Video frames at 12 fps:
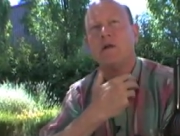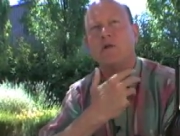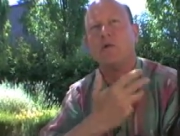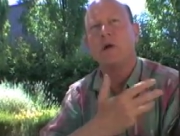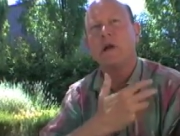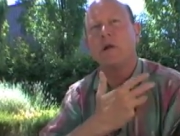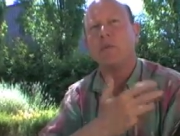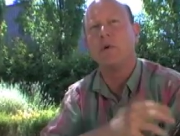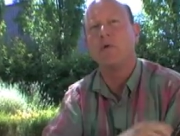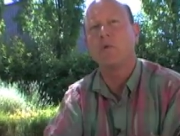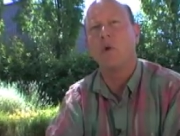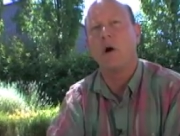
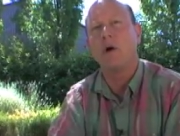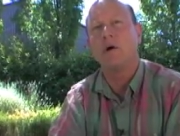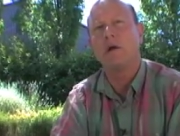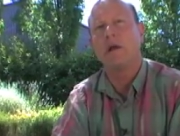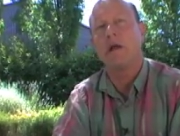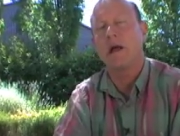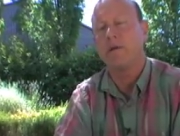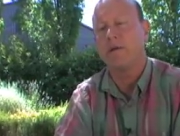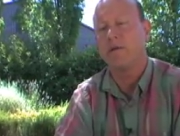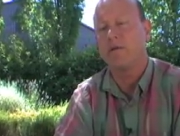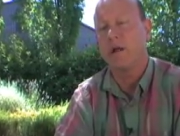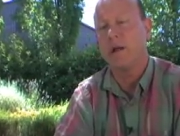drinkable quality at
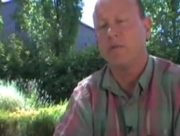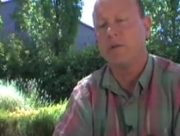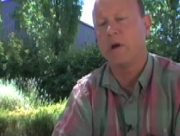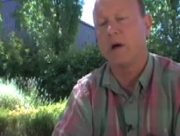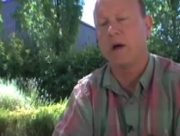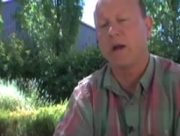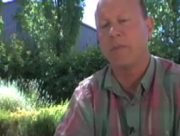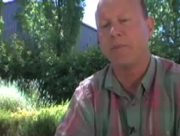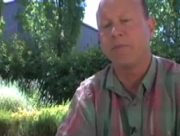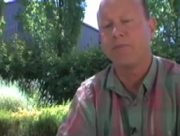the same time.